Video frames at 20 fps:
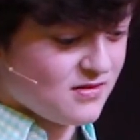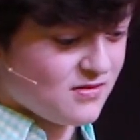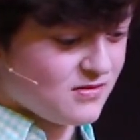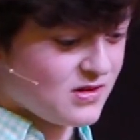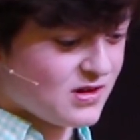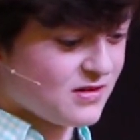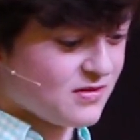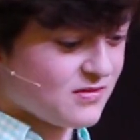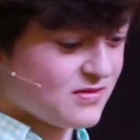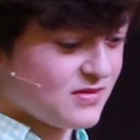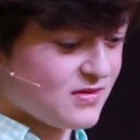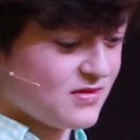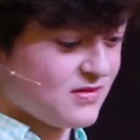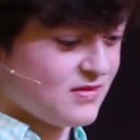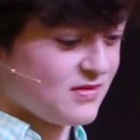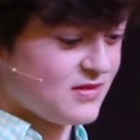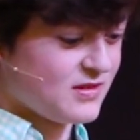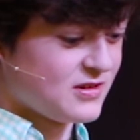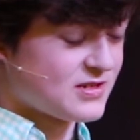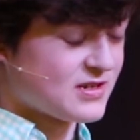"Well,
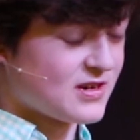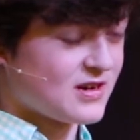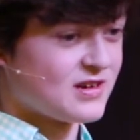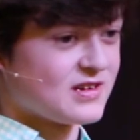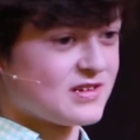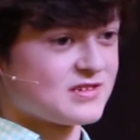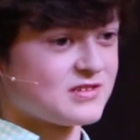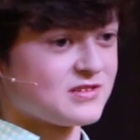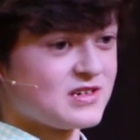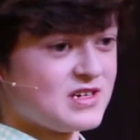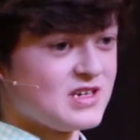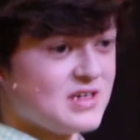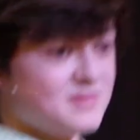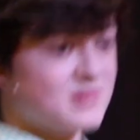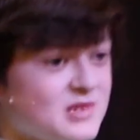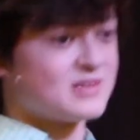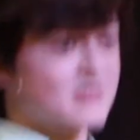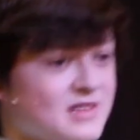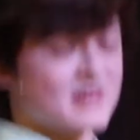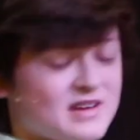your son has
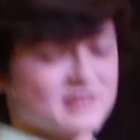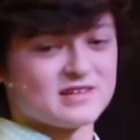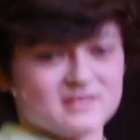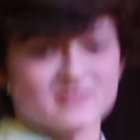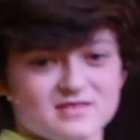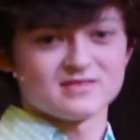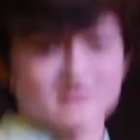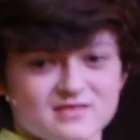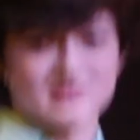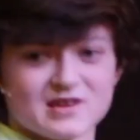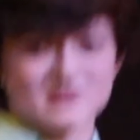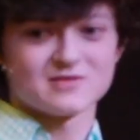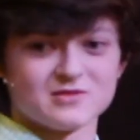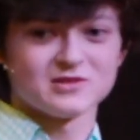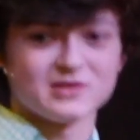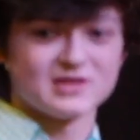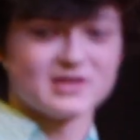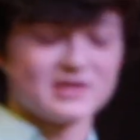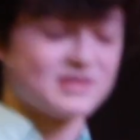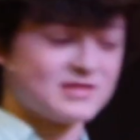leukemia, and that
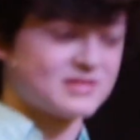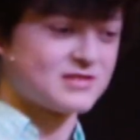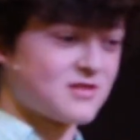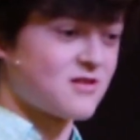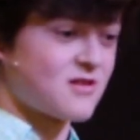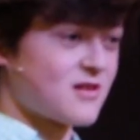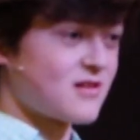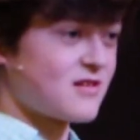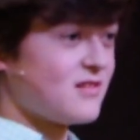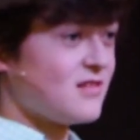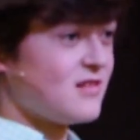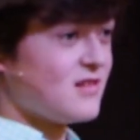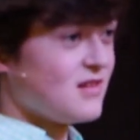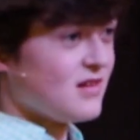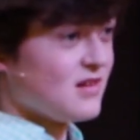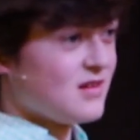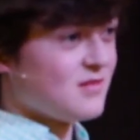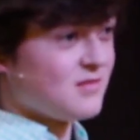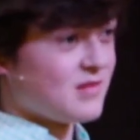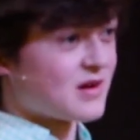really hit us hard."
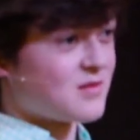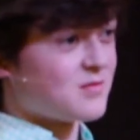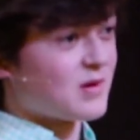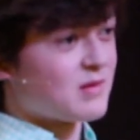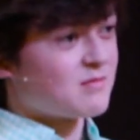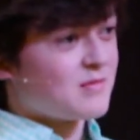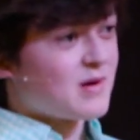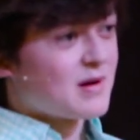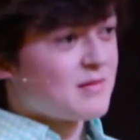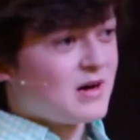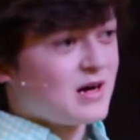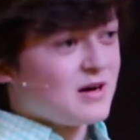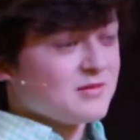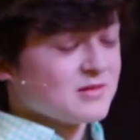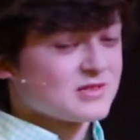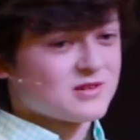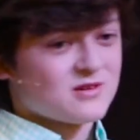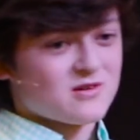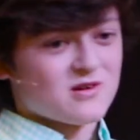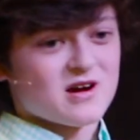I remember my mom
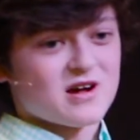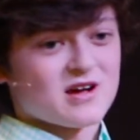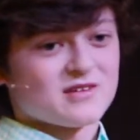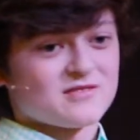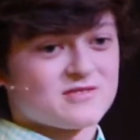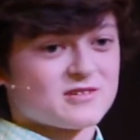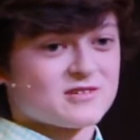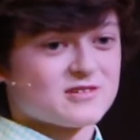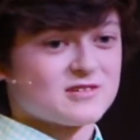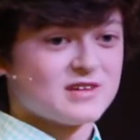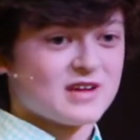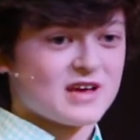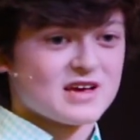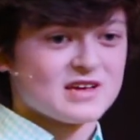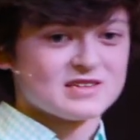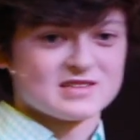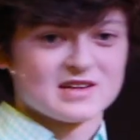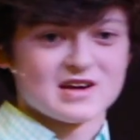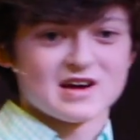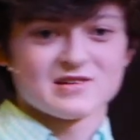was crying for
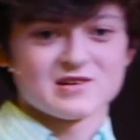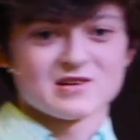days, and I